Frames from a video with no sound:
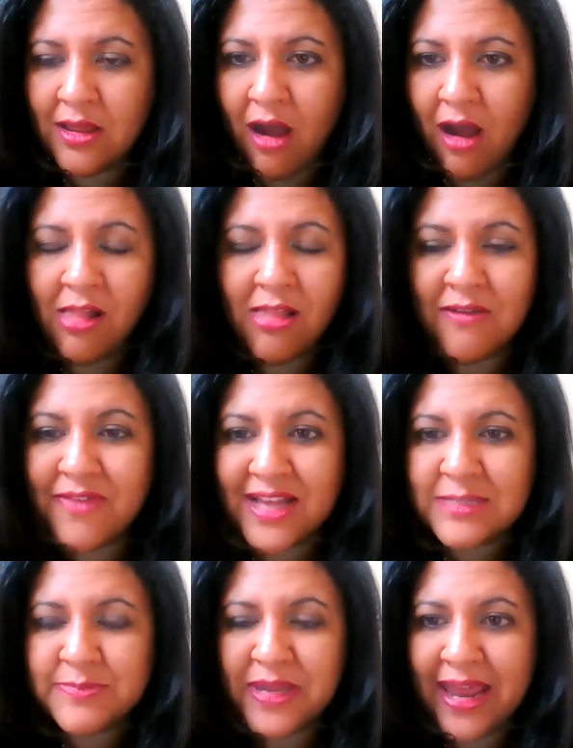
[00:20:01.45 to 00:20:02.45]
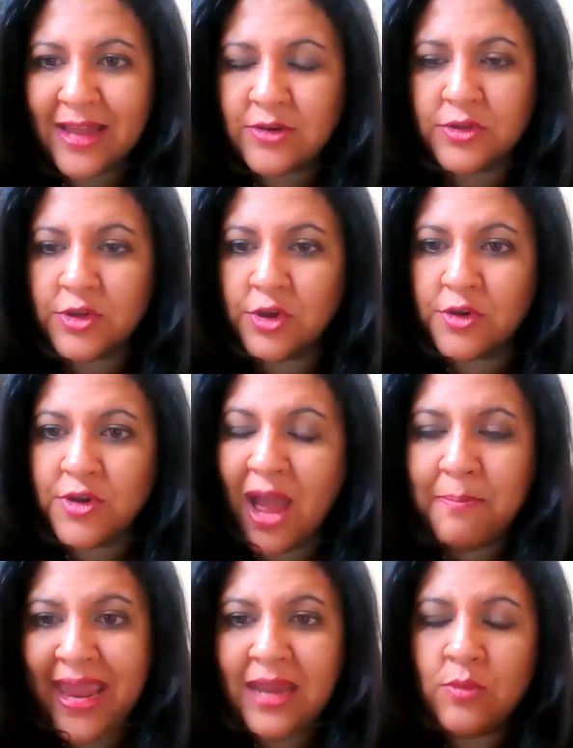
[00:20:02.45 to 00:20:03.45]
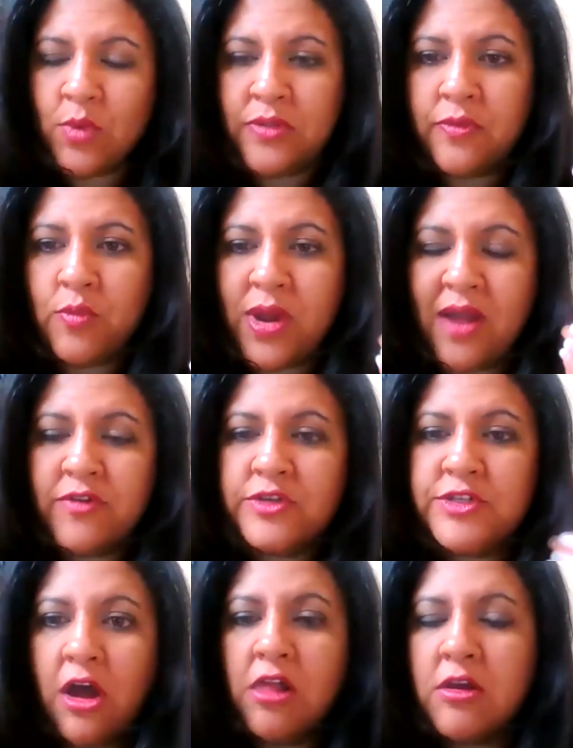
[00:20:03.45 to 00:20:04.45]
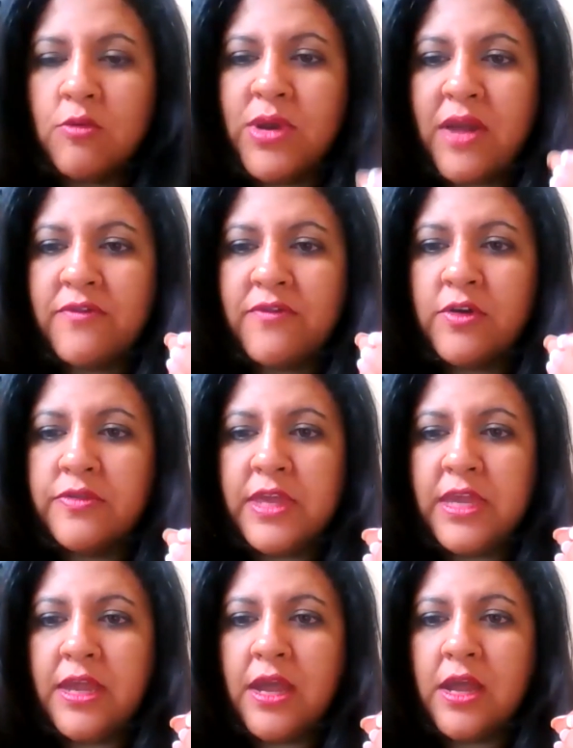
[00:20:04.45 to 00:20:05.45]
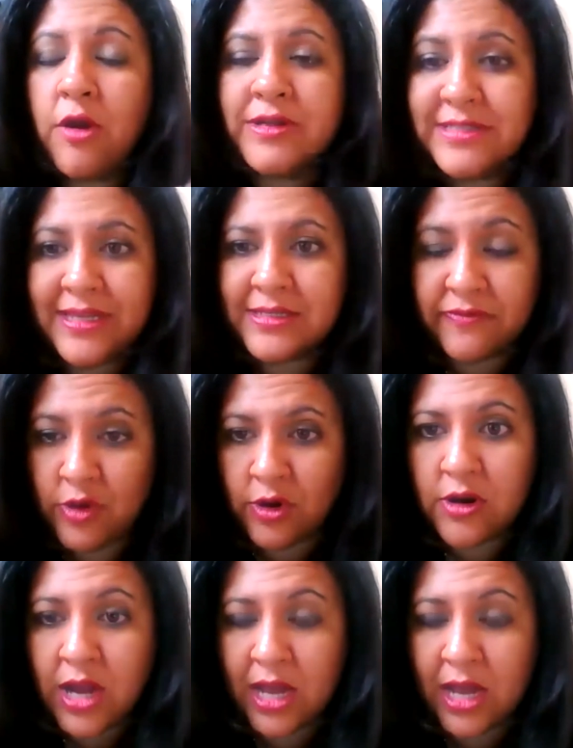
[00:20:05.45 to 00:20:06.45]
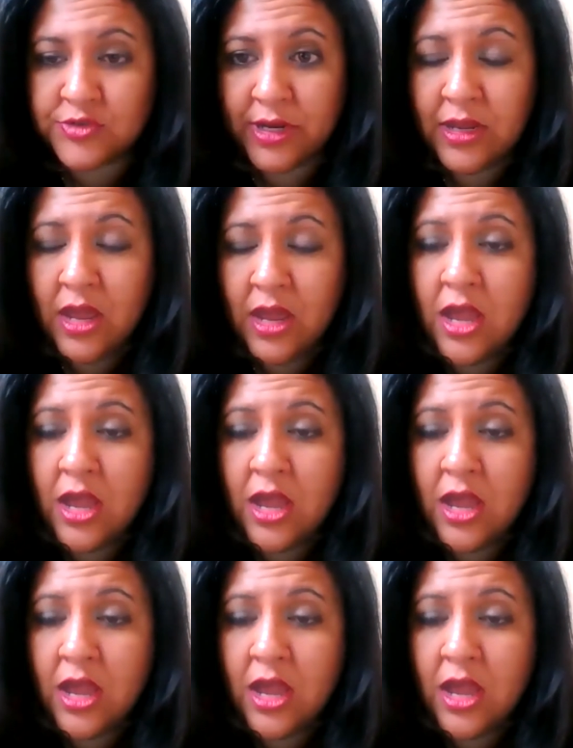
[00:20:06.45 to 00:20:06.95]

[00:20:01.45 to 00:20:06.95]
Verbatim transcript: all of that's being handled. You're not paying with whatever dollar, whatever the currency is of your country.